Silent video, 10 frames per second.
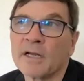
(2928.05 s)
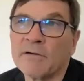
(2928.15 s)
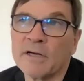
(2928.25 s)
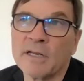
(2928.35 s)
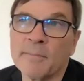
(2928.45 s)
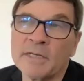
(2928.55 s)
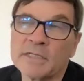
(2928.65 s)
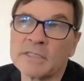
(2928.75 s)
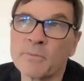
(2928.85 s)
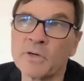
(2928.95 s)
career. They've been
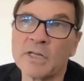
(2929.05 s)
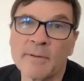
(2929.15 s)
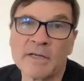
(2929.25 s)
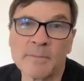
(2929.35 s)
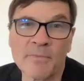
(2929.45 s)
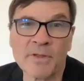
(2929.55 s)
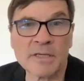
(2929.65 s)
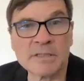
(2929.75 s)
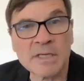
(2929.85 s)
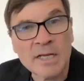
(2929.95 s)
disappointed about some
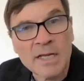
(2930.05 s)
things.